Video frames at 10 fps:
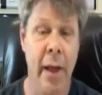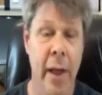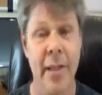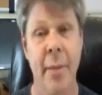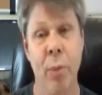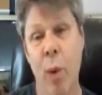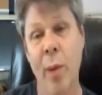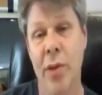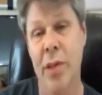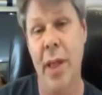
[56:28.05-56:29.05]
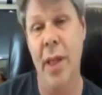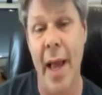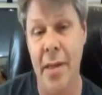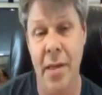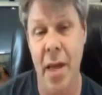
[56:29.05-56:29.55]
Except when was the
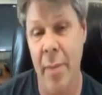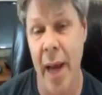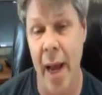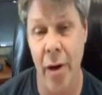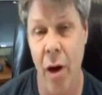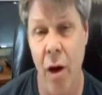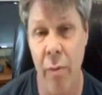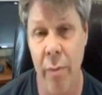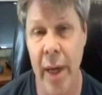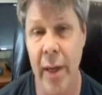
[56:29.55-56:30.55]
last time you had a home